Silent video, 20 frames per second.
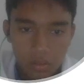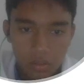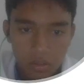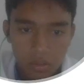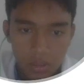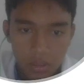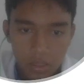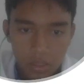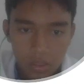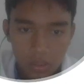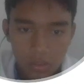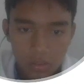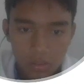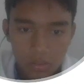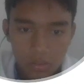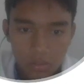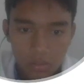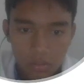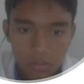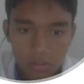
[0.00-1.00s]
That
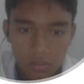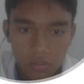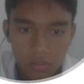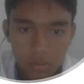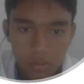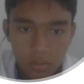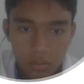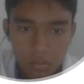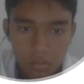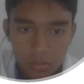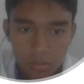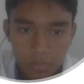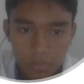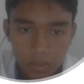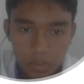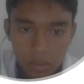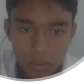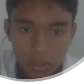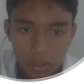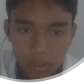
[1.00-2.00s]

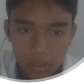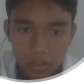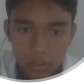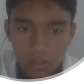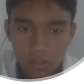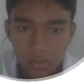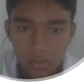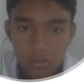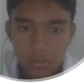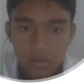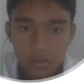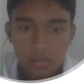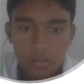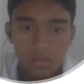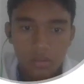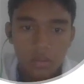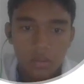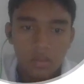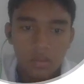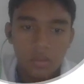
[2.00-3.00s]
duplicate
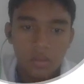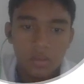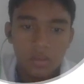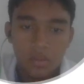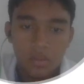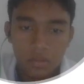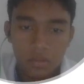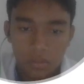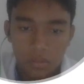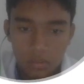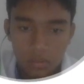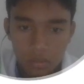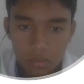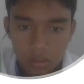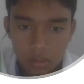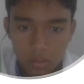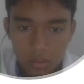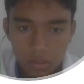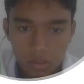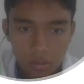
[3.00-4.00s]
the
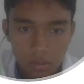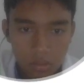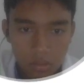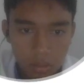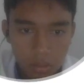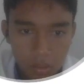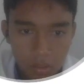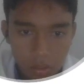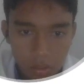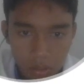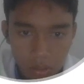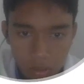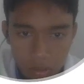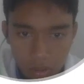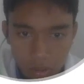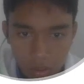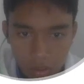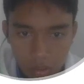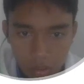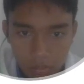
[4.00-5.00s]
thing
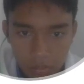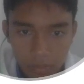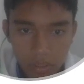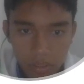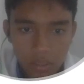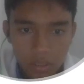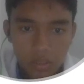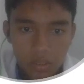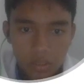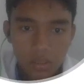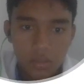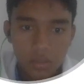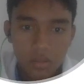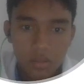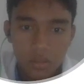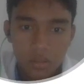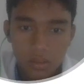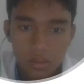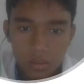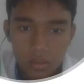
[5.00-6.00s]
and duplicate it
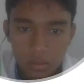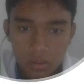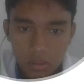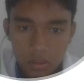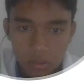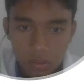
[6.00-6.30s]
until